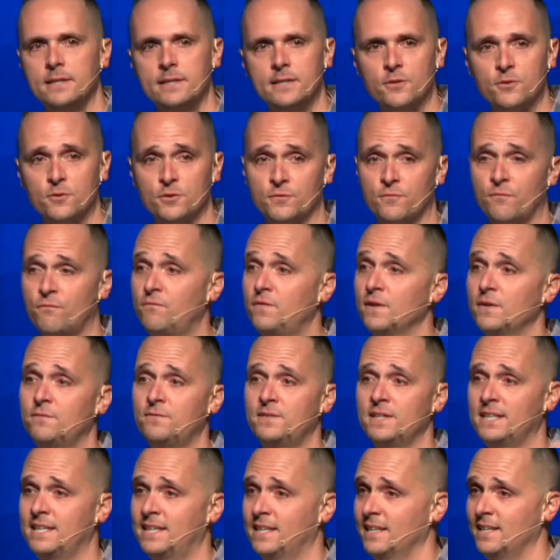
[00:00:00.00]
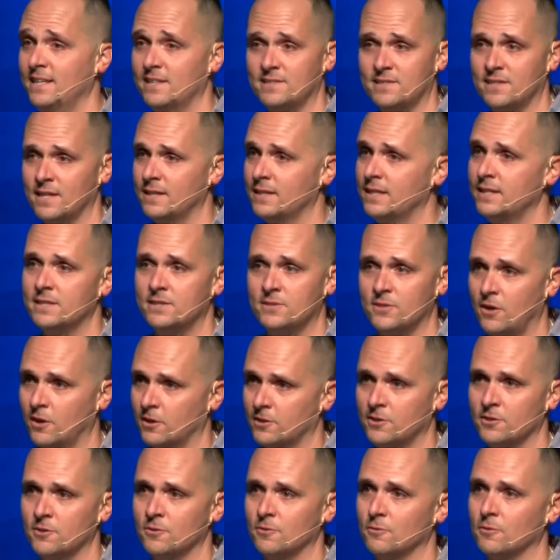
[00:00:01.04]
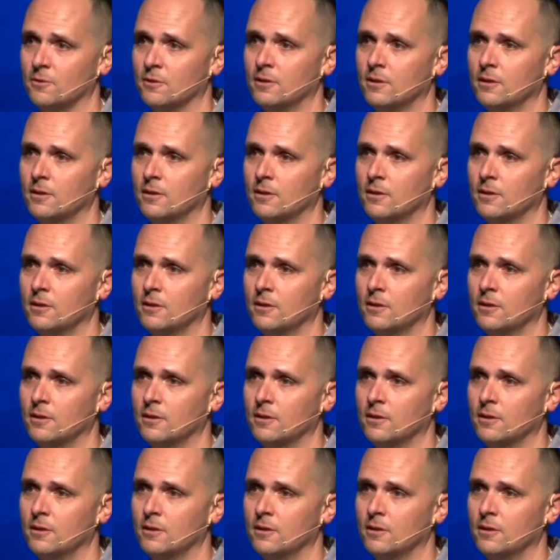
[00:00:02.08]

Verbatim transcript: Neil, there's 50 kids that need to talk to you.